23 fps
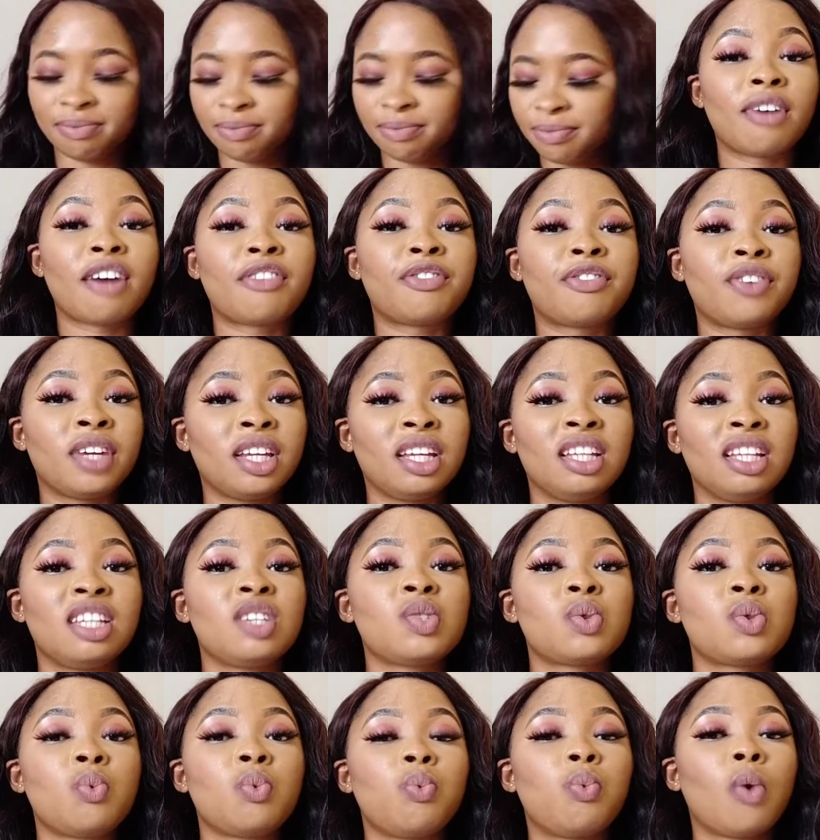Overfeeding
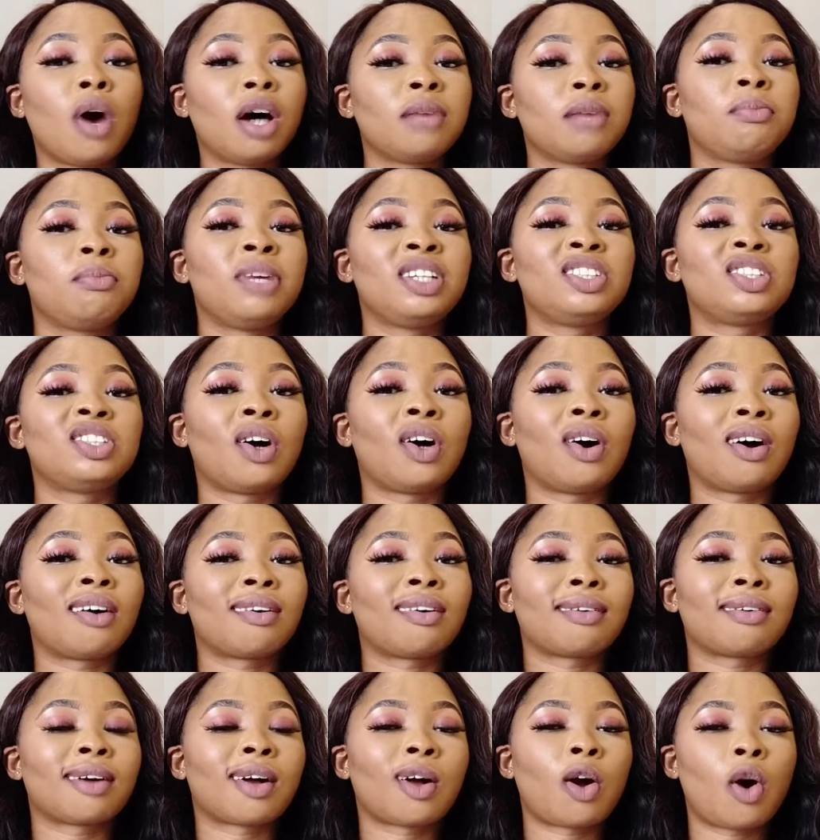is one major
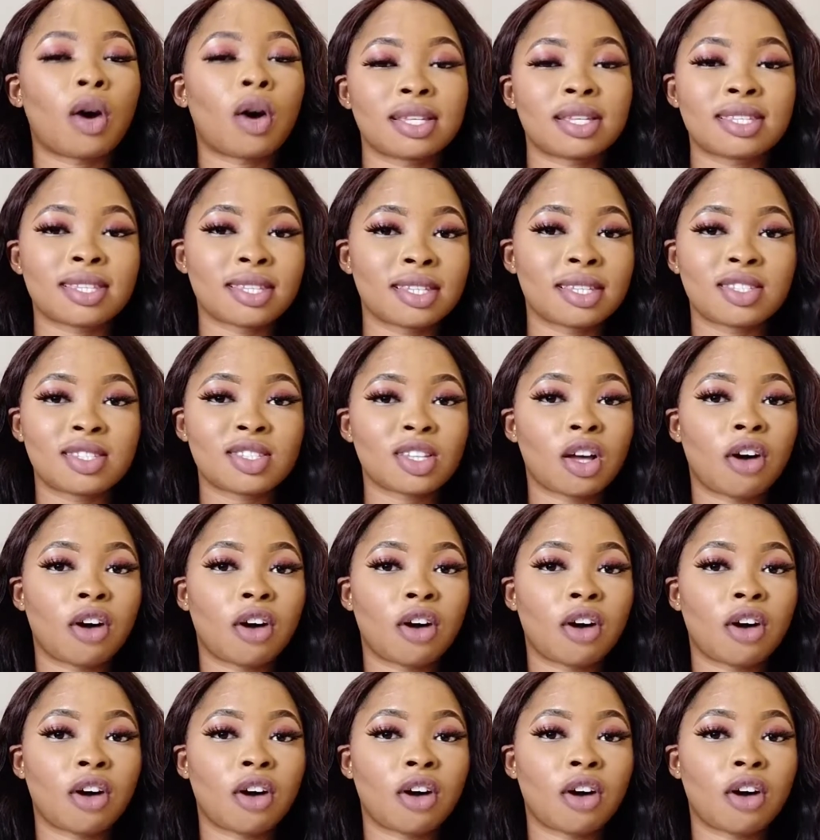causes